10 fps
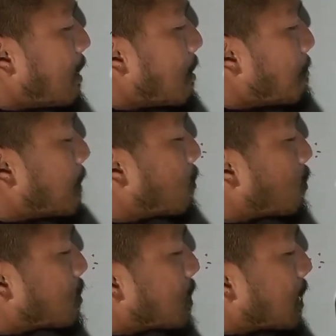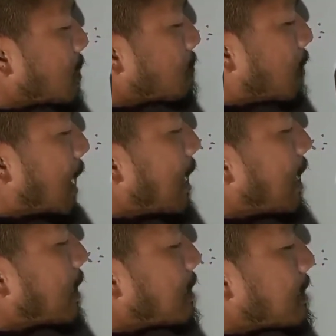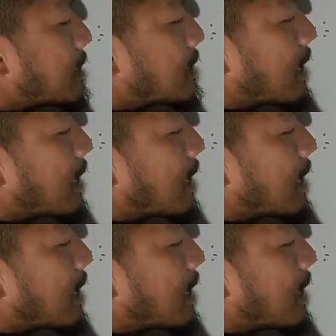Because there is y and this z,